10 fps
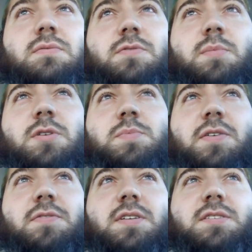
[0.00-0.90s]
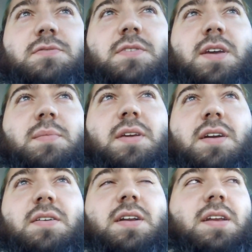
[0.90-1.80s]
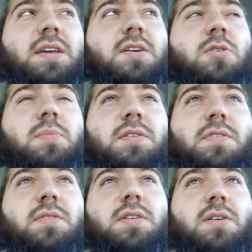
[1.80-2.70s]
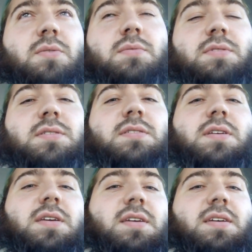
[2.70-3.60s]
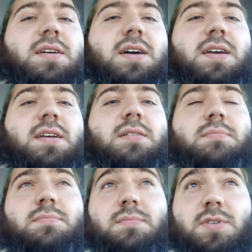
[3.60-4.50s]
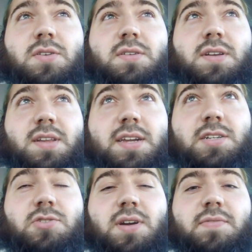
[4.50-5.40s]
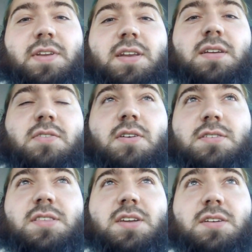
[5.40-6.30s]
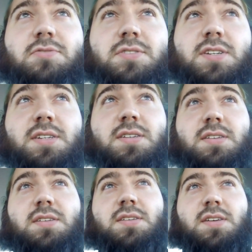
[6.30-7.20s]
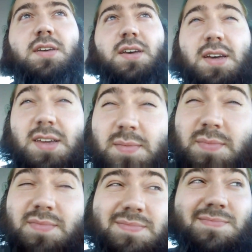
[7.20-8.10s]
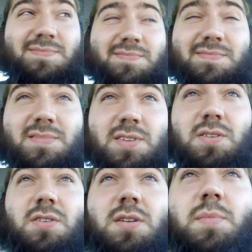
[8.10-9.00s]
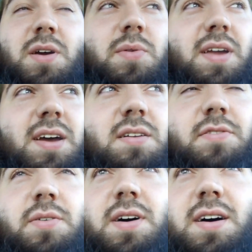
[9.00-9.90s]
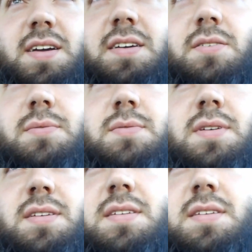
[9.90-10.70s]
For most of my friends and family already know, but if you don't, I am currently traveling across the country. I'm on my way out of Ohio,